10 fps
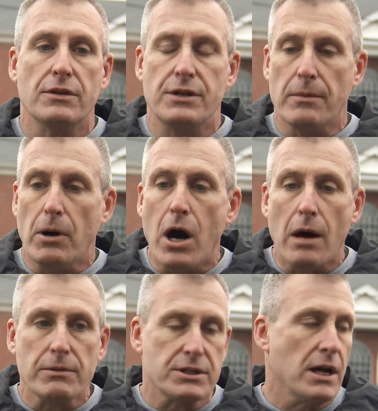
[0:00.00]
The double
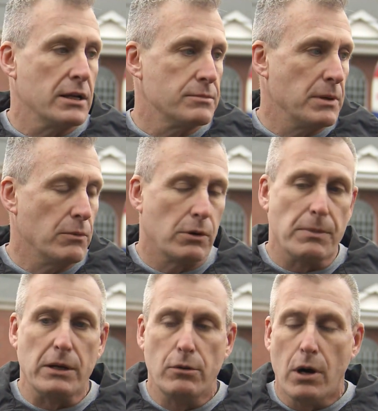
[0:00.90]
homicide is being
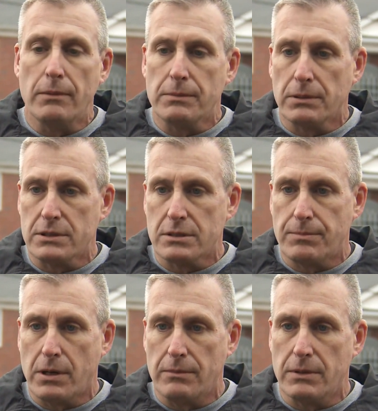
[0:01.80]
worked by New Albany Police
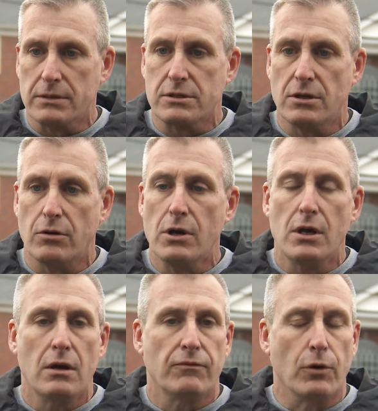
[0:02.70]
Department. So
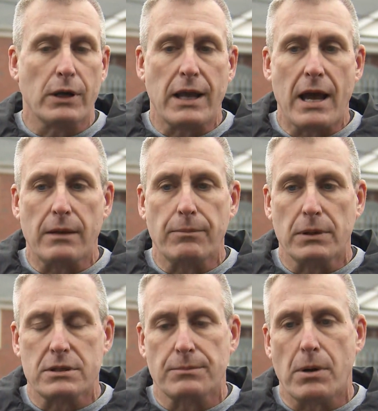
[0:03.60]
Floyd County
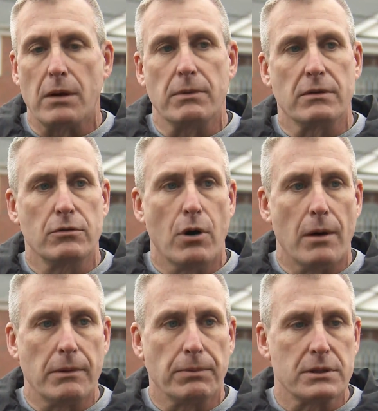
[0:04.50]
Police Department, New
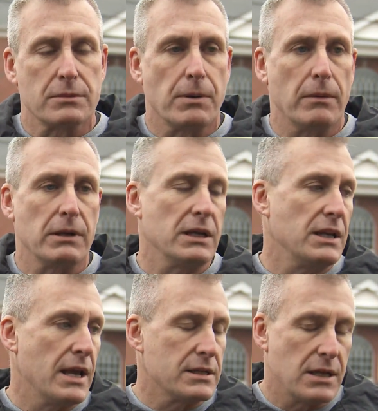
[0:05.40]
Albany Police Department,
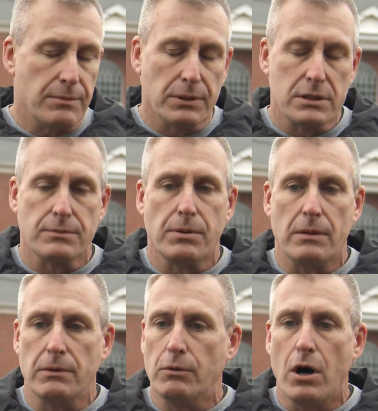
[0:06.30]
Indiana State Police
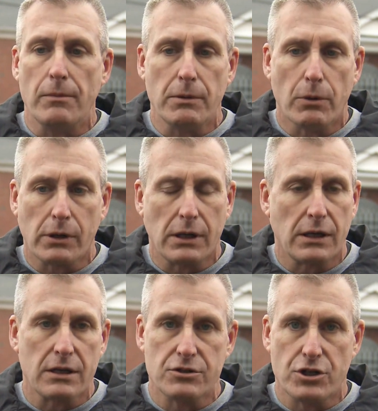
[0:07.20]
Department will all be working
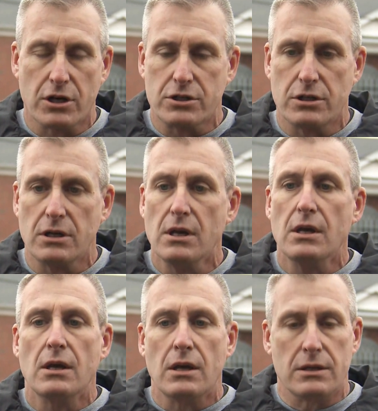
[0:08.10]
in conjunction.
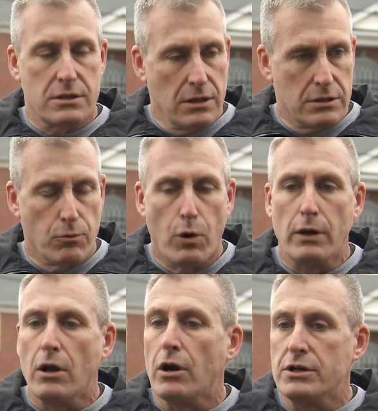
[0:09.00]
It's
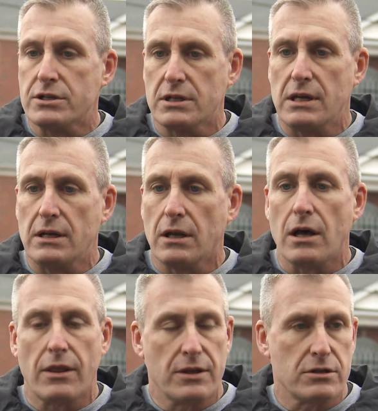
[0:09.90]
one large scene, a
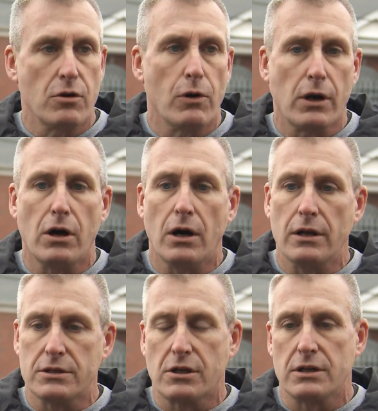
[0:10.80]
lot of things going
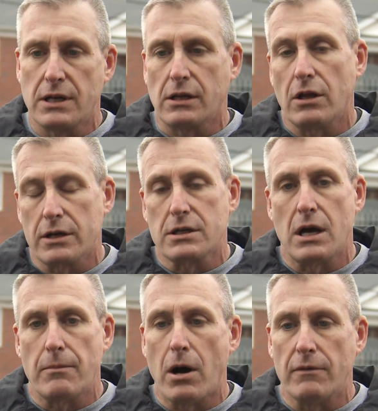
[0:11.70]
on. It's going to take a lot of
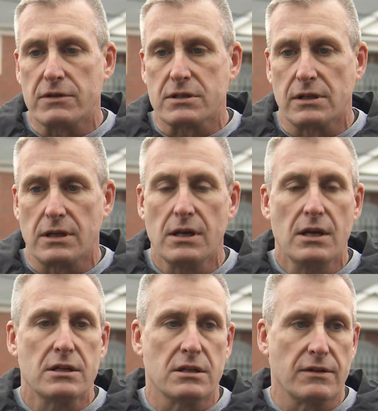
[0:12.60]
time, obviously,
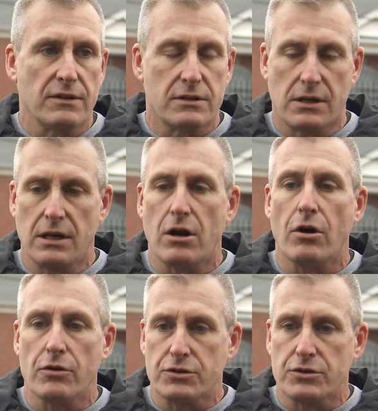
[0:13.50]
to get all